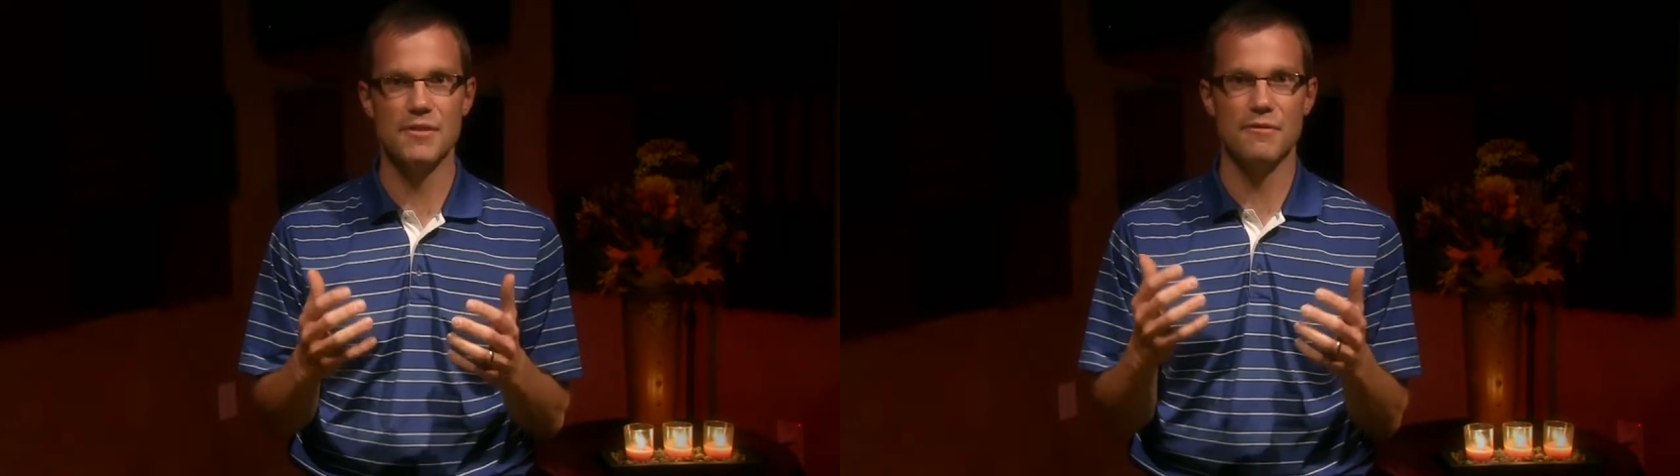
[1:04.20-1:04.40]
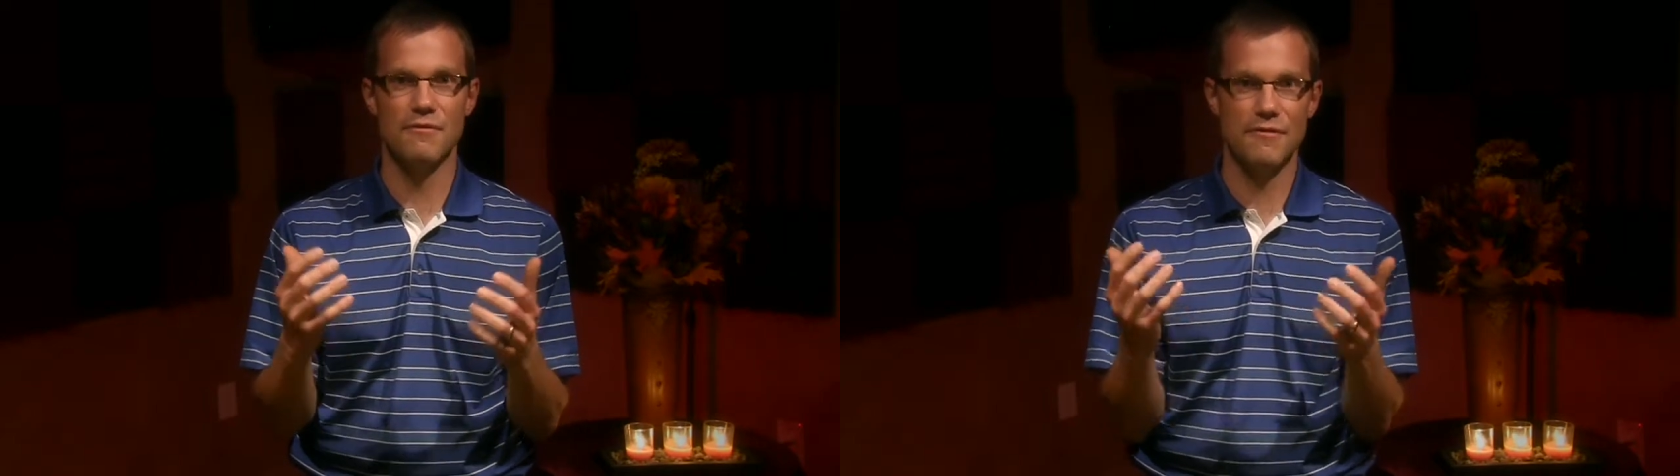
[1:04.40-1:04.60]
do
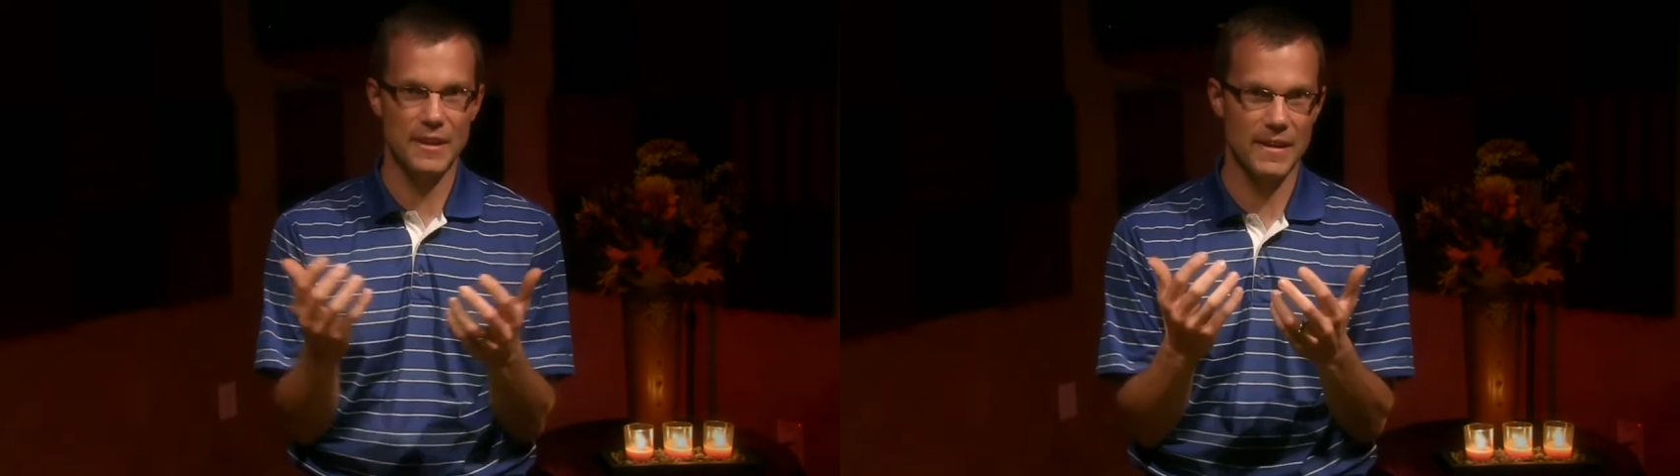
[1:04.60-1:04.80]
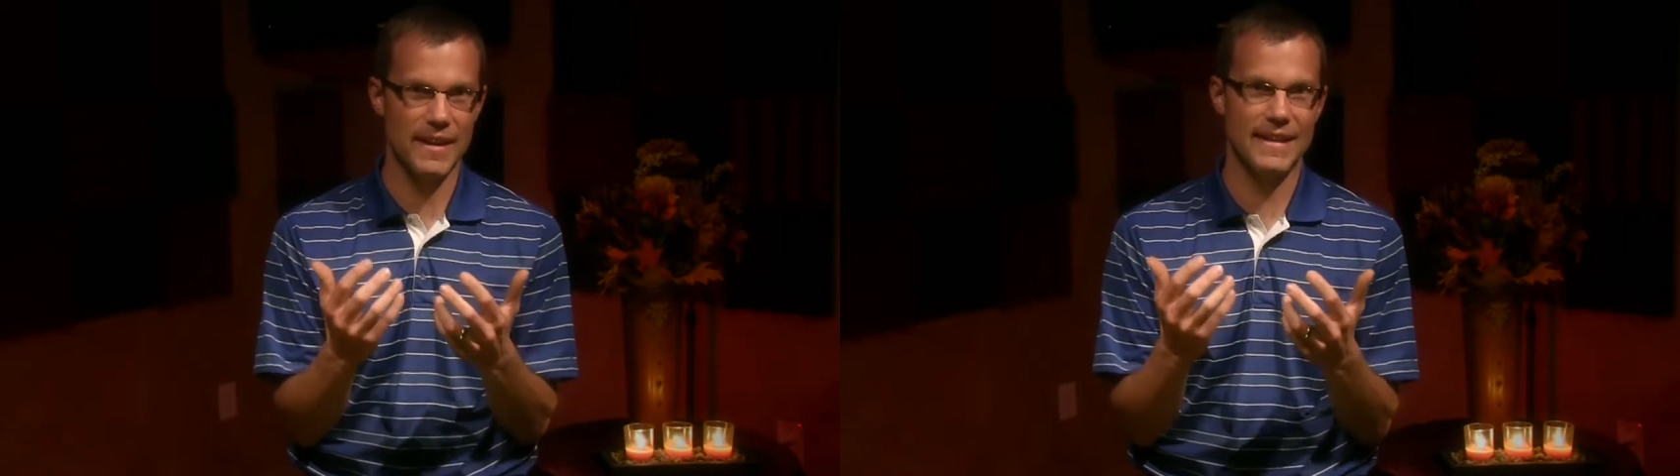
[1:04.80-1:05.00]
you
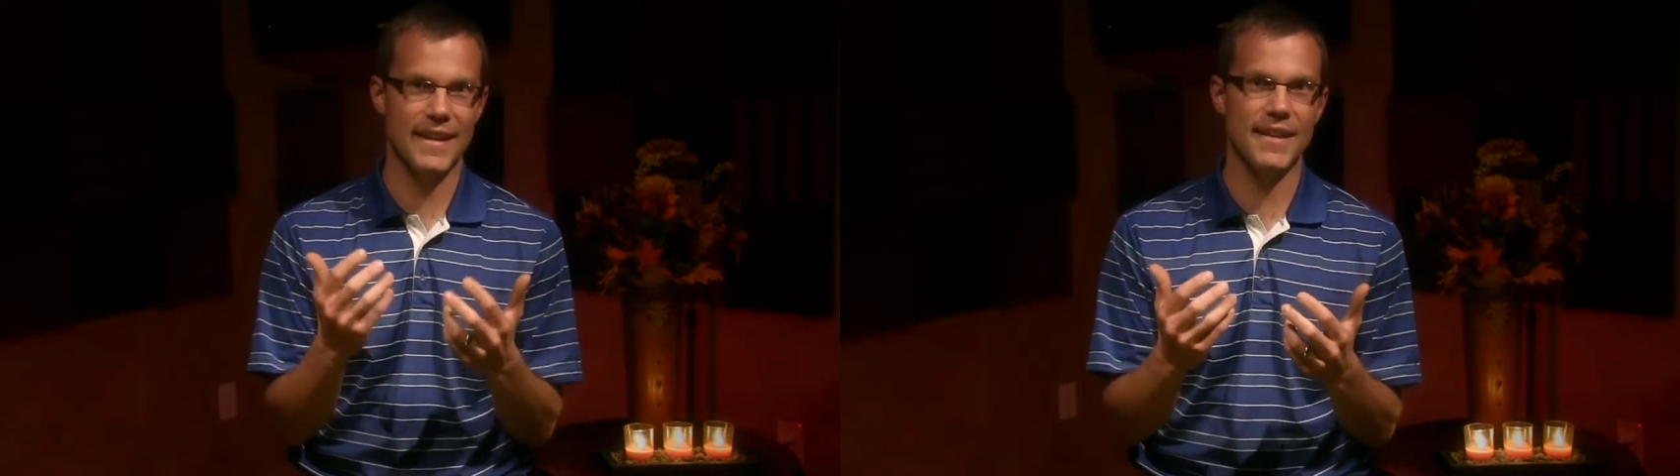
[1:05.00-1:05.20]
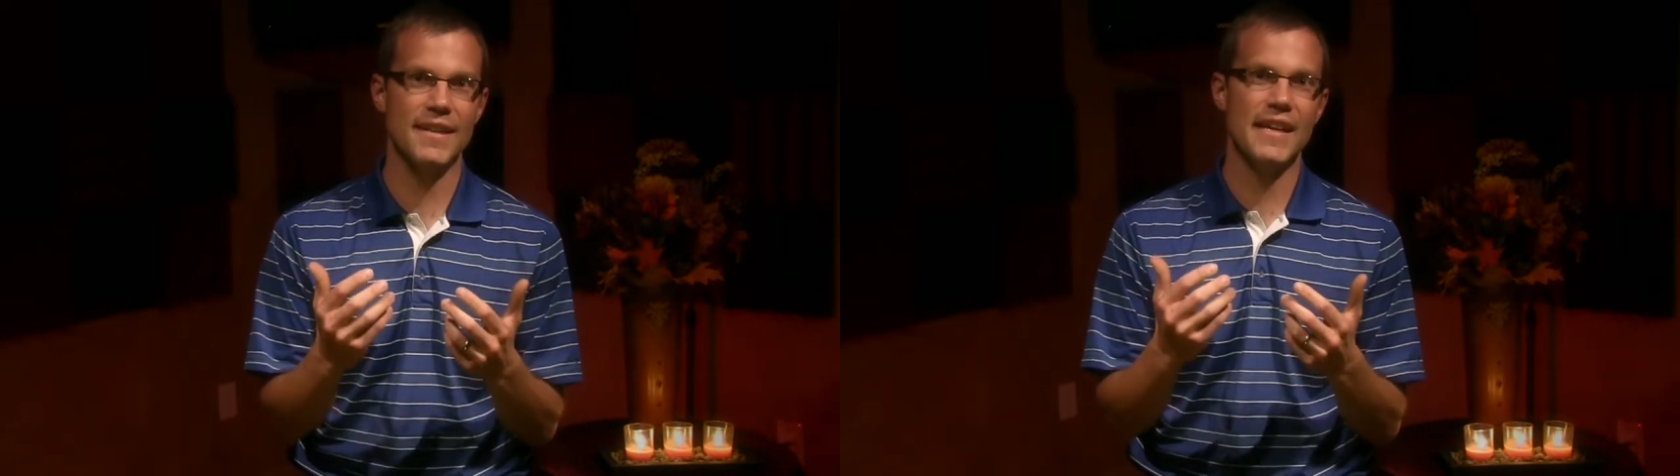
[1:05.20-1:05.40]
feel like
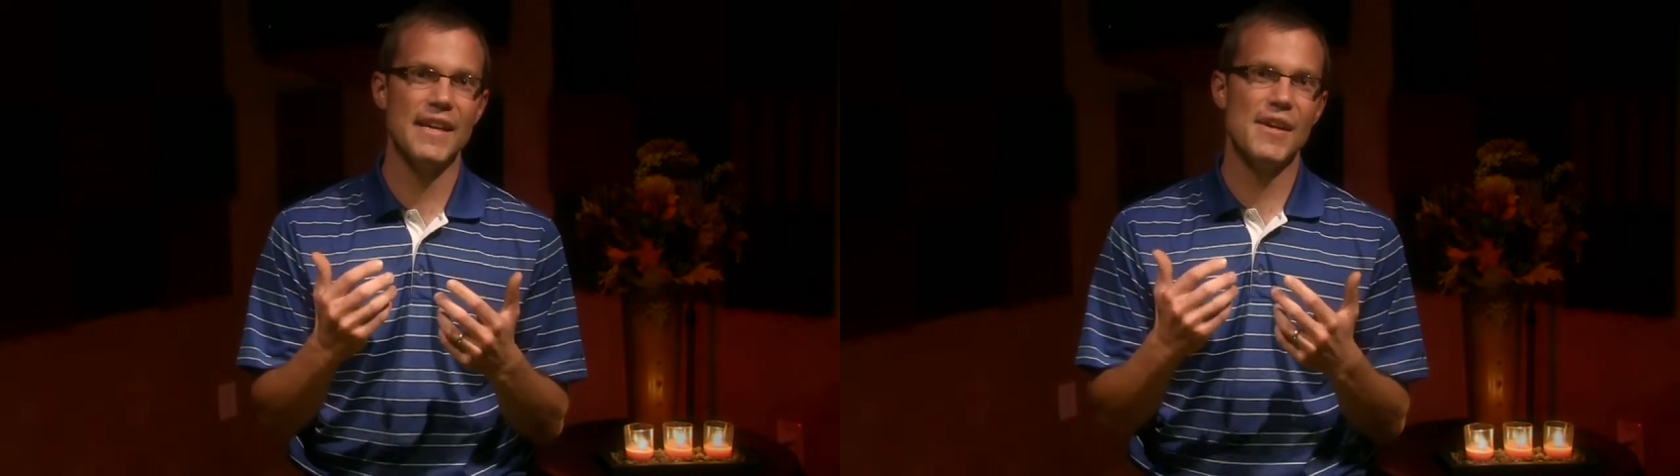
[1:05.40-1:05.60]
God